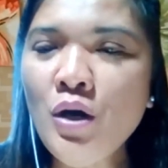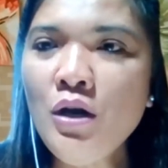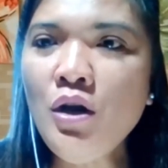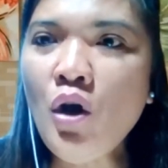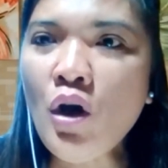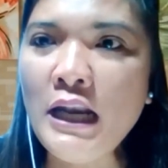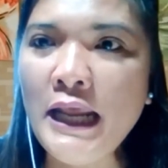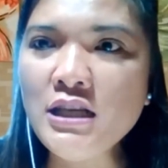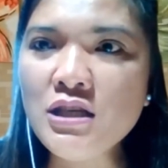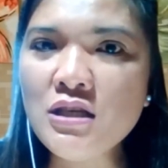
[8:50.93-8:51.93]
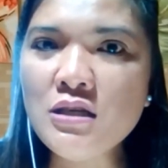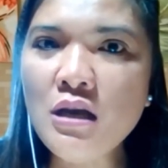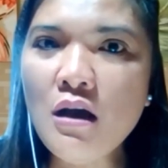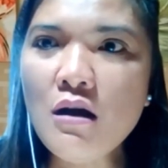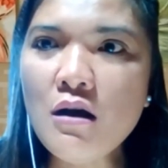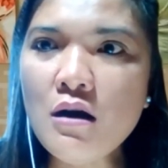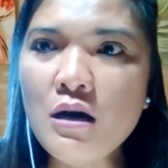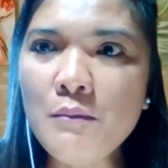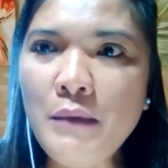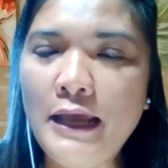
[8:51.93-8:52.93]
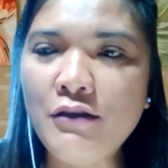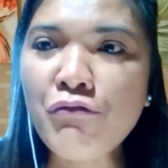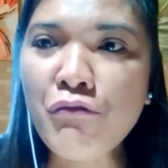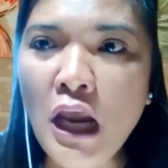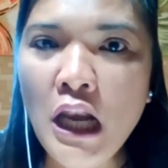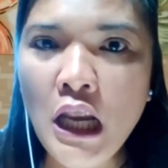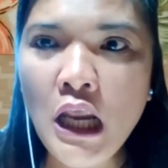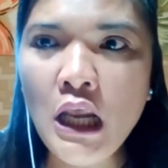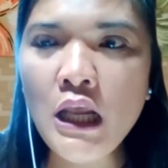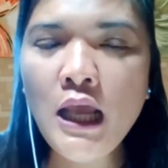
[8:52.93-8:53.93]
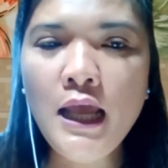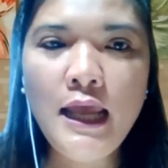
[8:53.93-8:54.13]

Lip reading: knowledge and training